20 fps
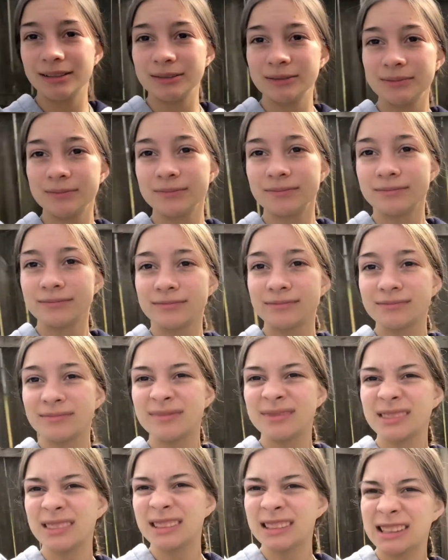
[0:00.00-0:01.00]

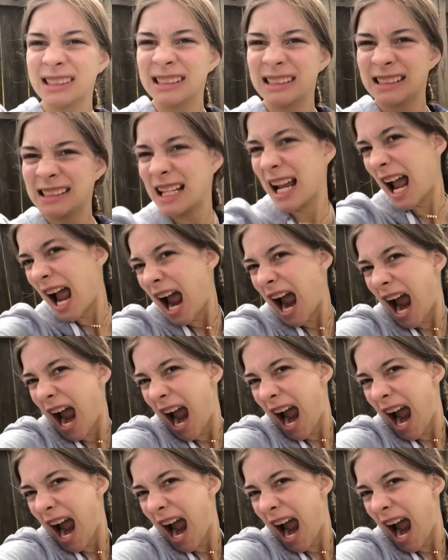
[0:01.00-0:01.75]
Nothing is said.